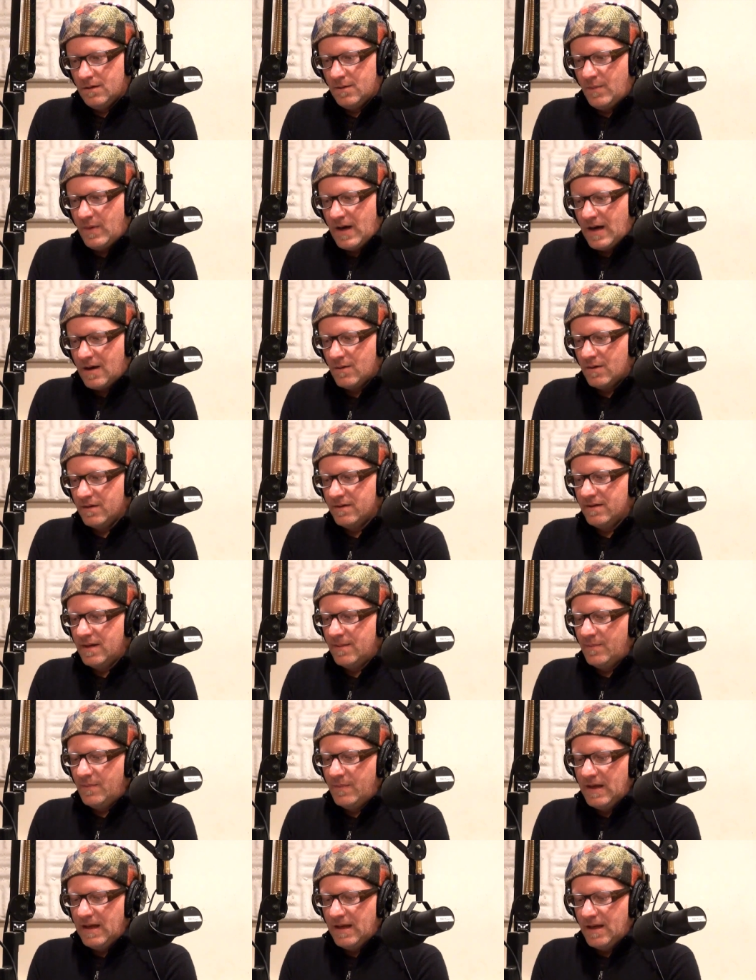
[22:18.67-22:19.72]
the powers
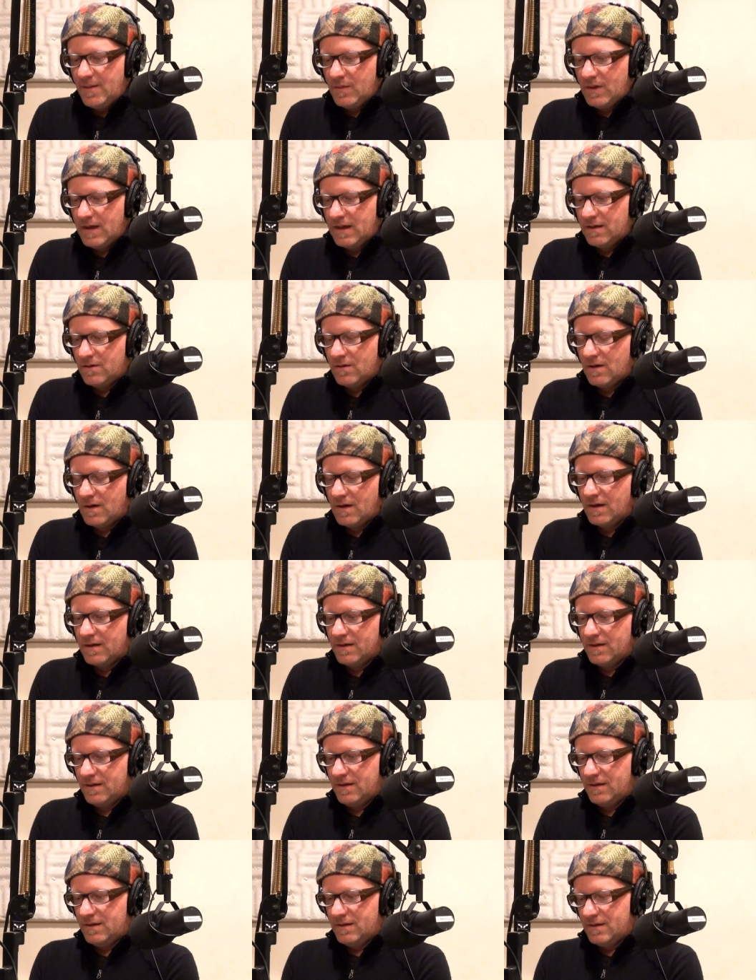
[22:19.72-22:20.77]
that be at
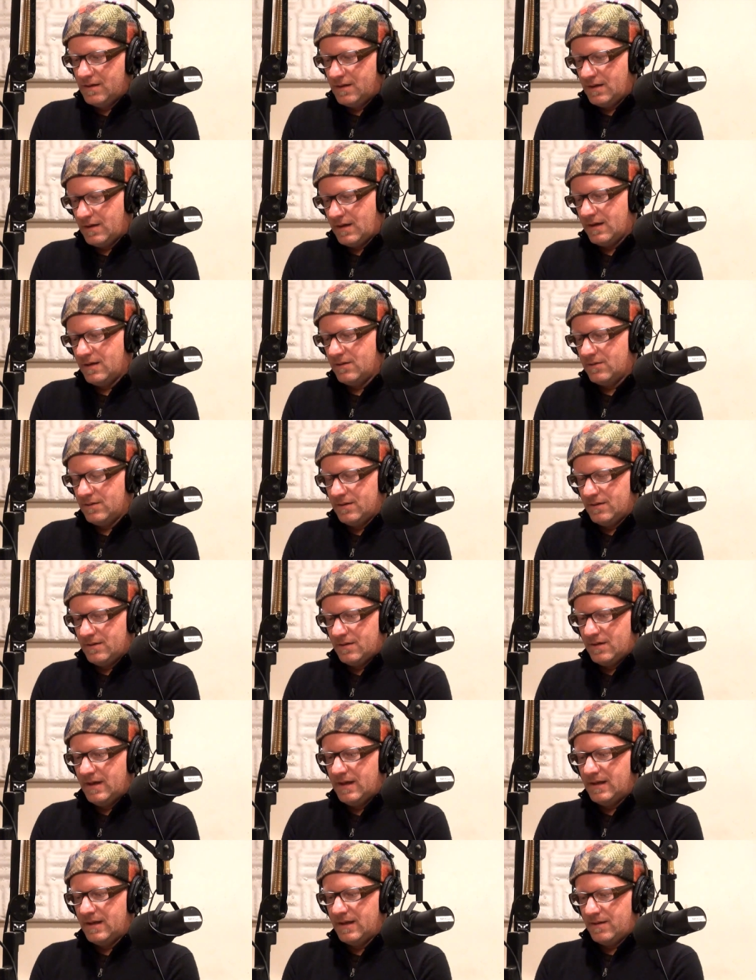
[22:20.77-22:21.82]
Plantronics, and I don't
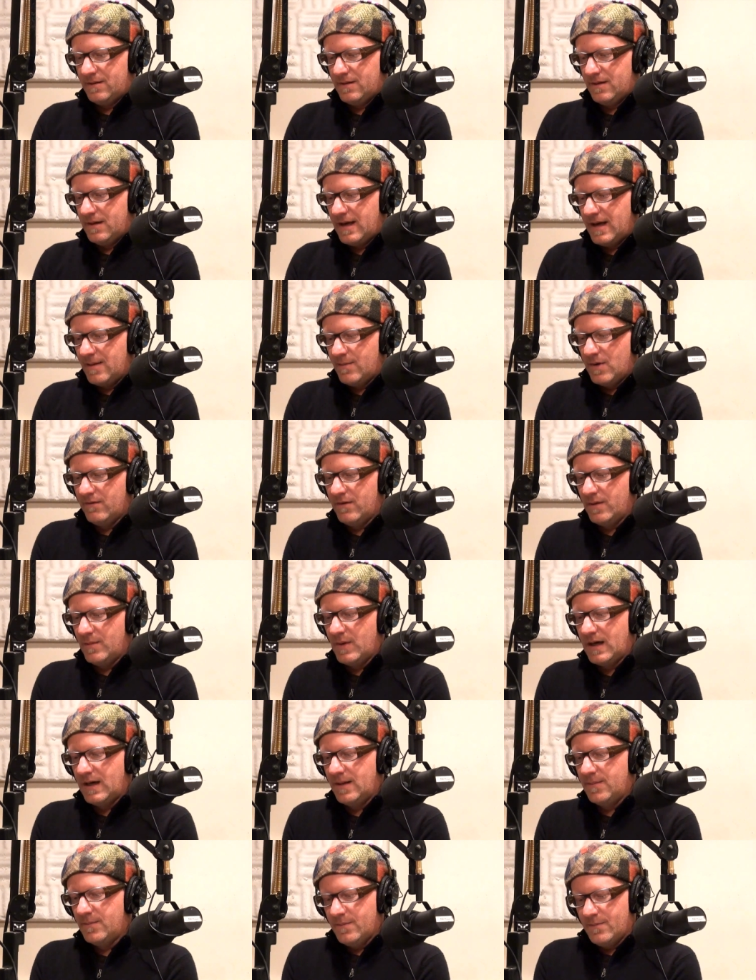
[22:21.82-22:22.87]
need to name
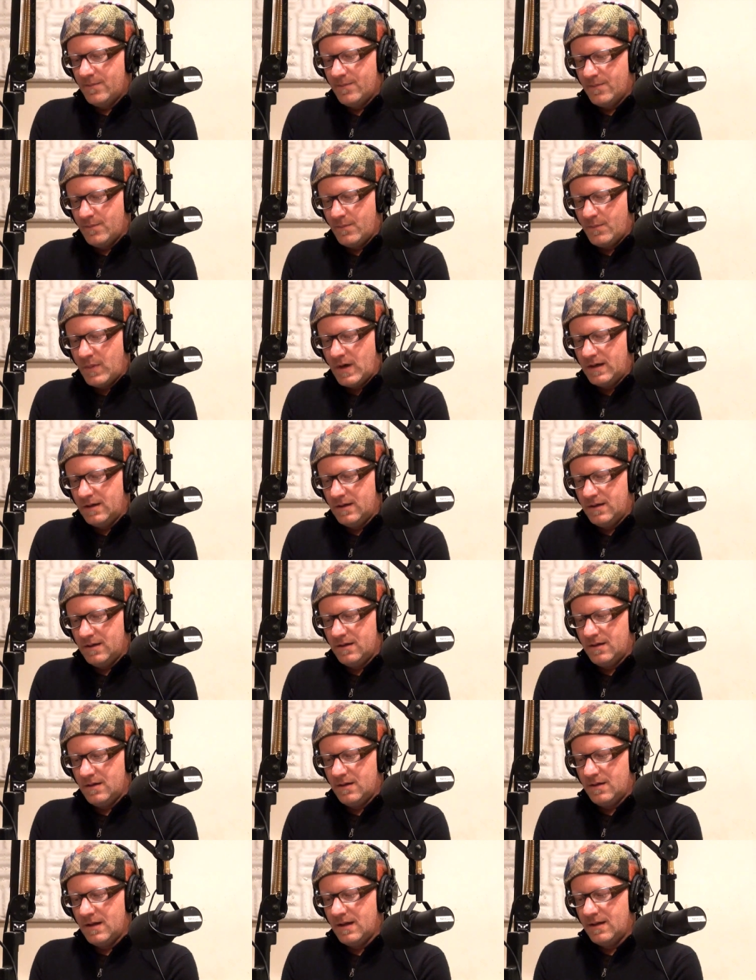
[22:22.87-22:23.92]
everybody, but
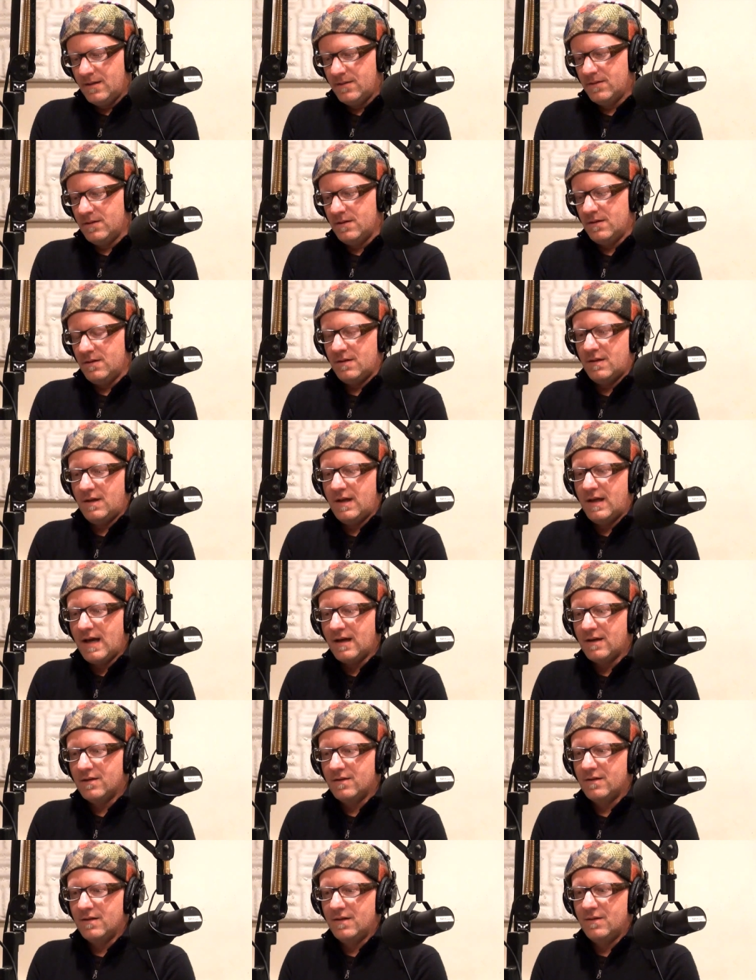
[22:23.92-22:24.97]
they they
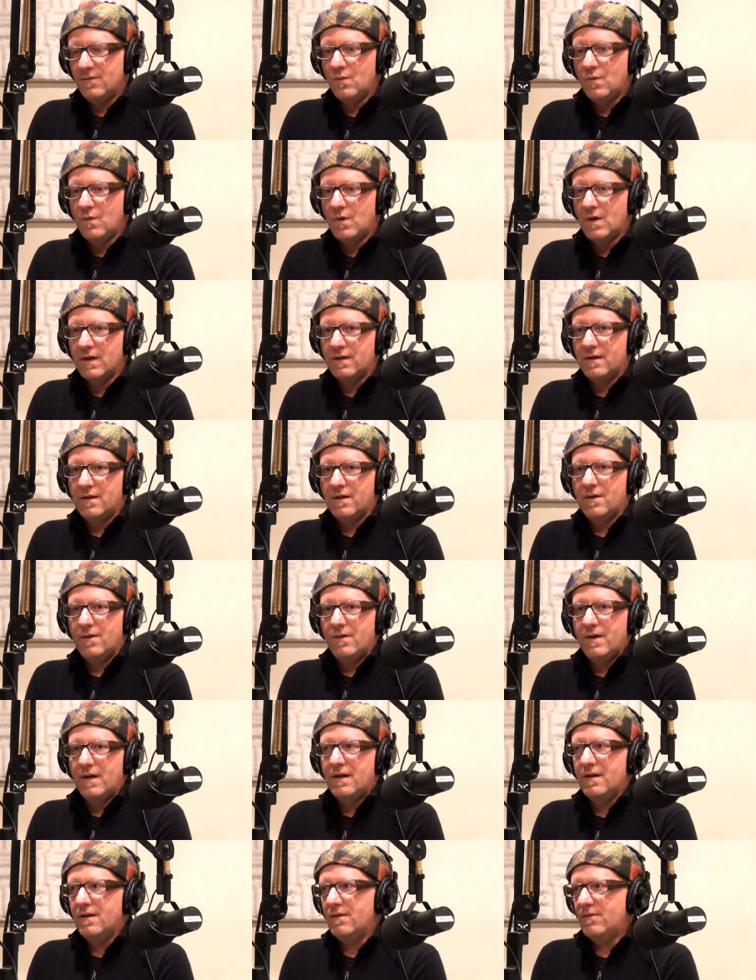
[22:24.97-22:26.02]
actually want to
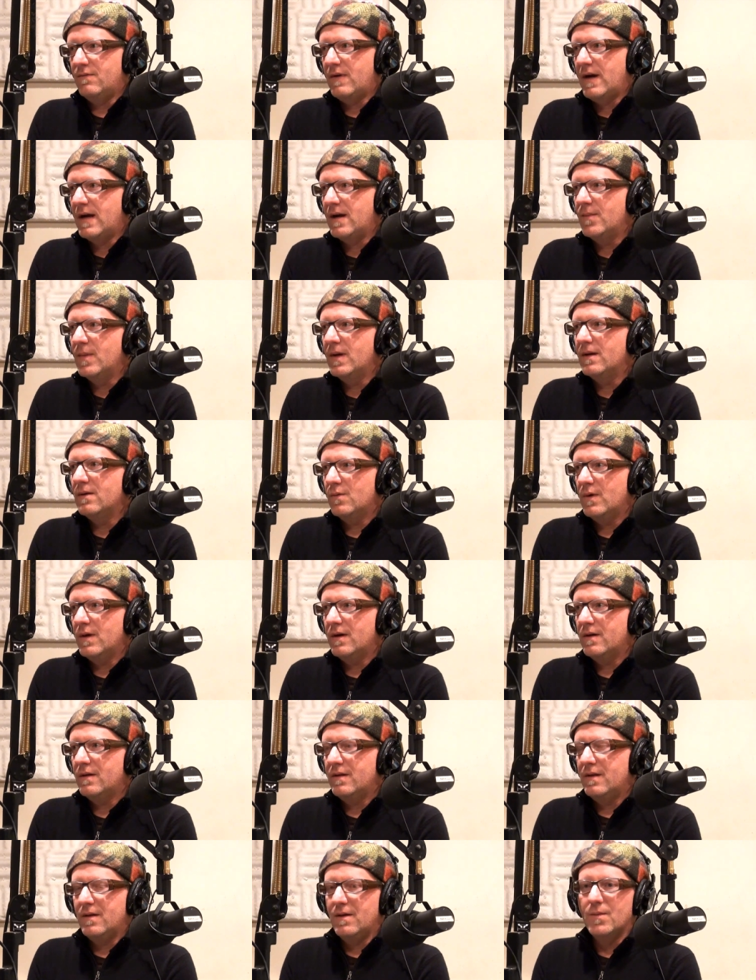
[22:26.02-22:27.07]
create an environment
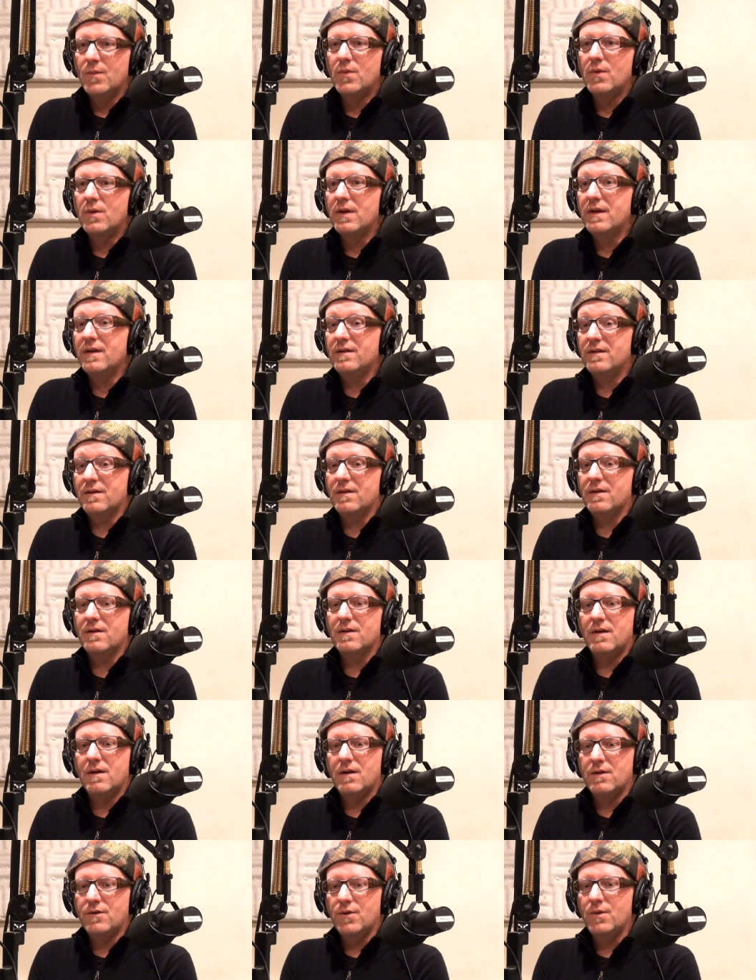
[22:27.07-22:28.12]
where their employees
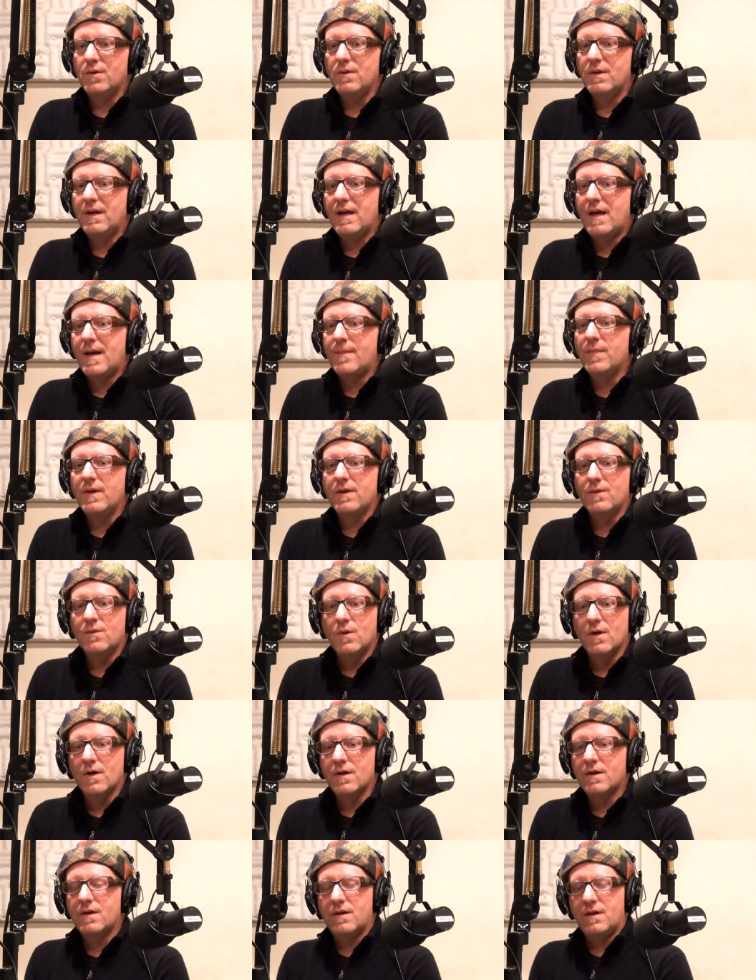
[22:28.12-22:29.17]
are, are truly happy at
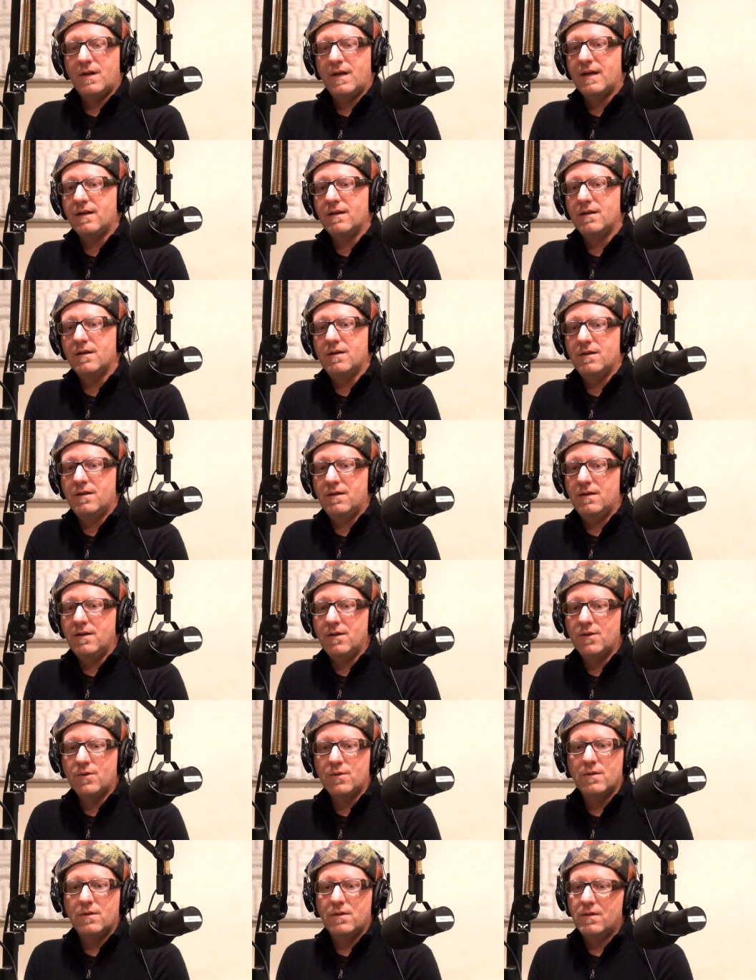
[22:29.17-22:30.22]
work and you
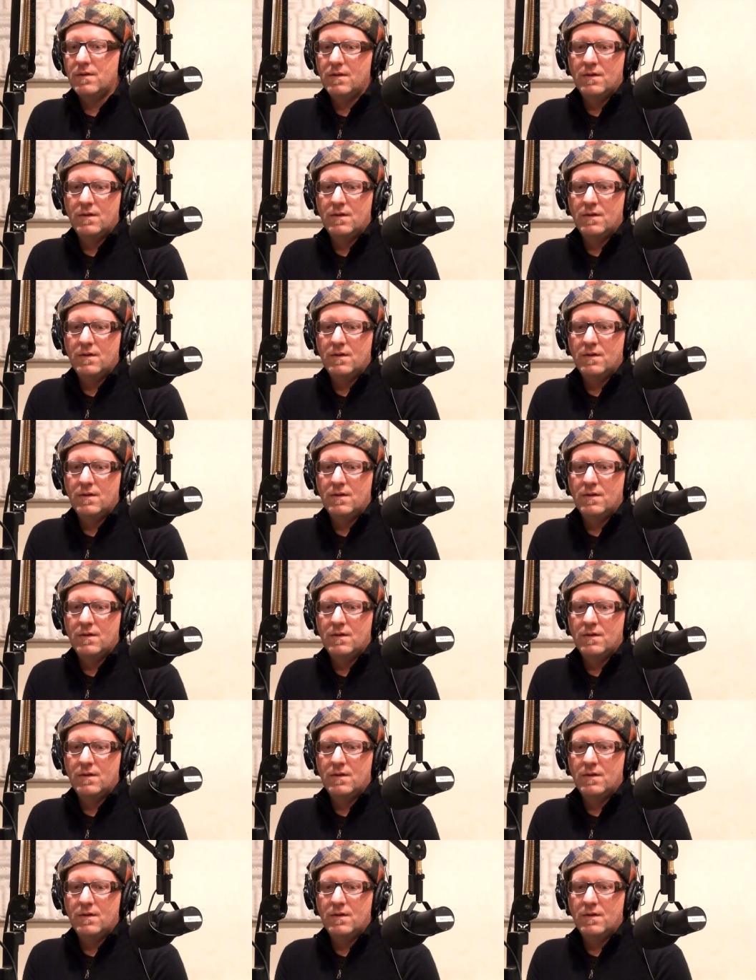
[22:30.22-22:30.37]
know